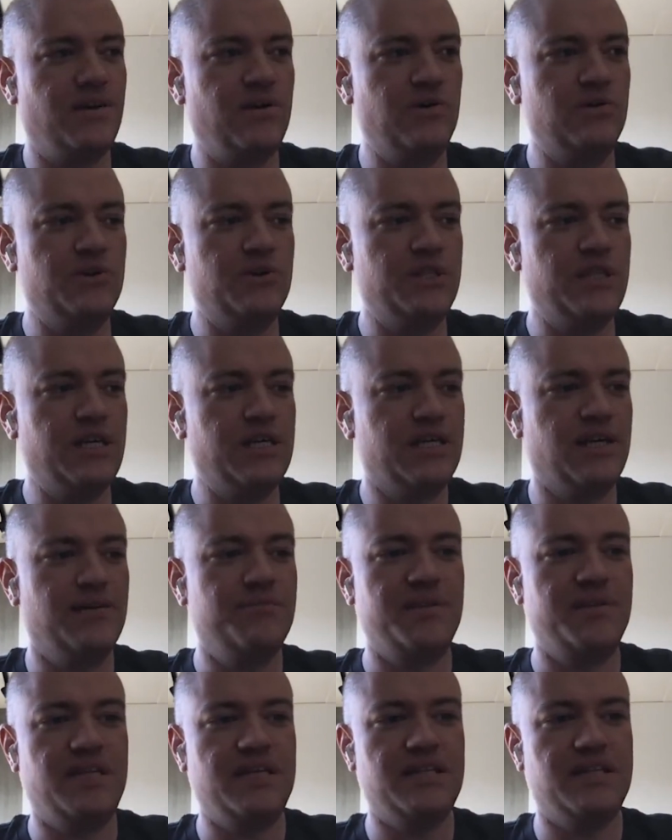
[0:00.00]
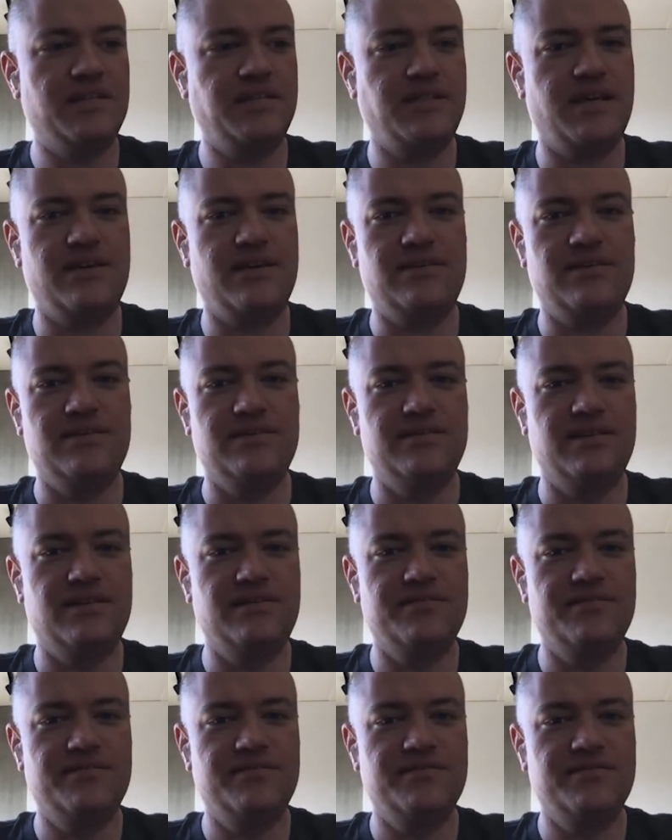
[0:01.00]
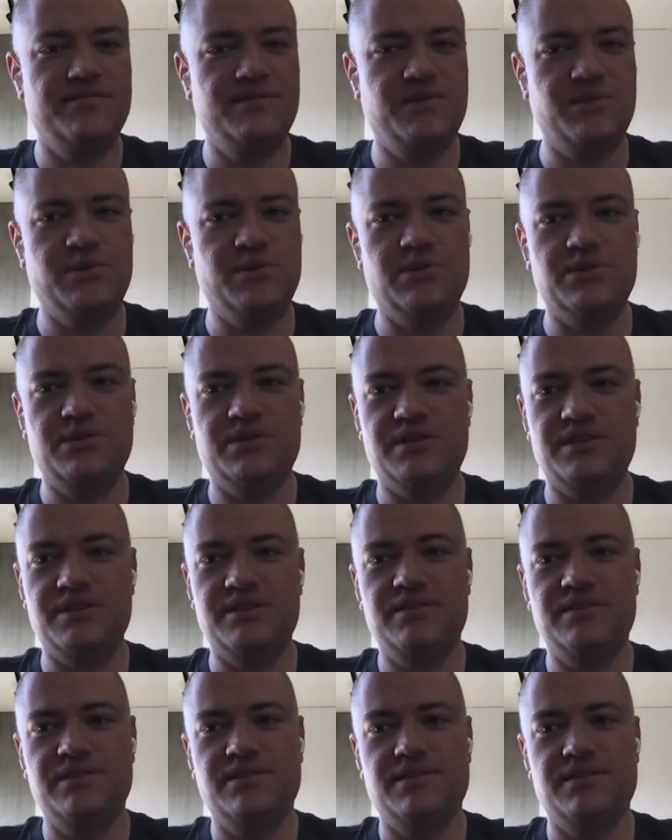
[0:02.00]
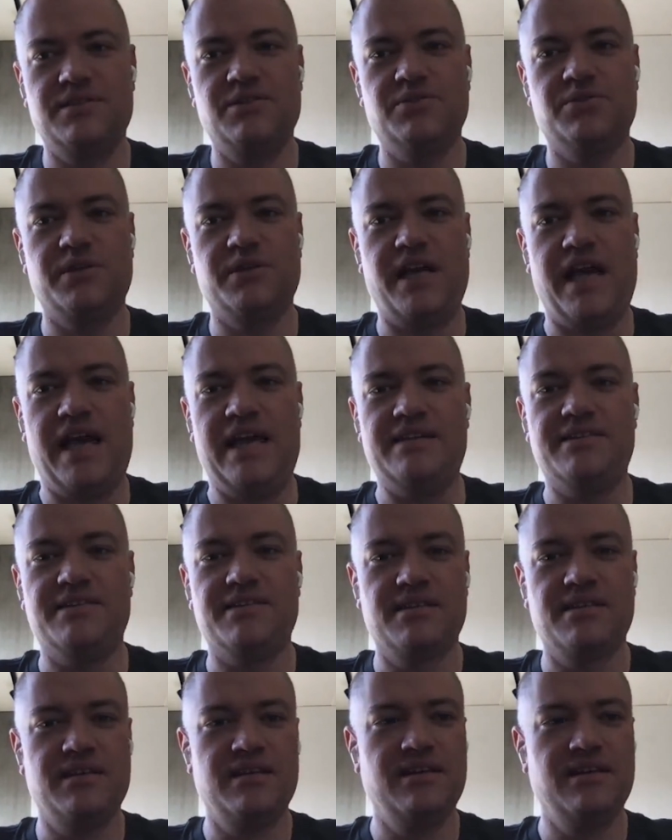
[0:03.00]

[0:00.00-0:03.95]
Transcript: only a company at the scale of Google could create.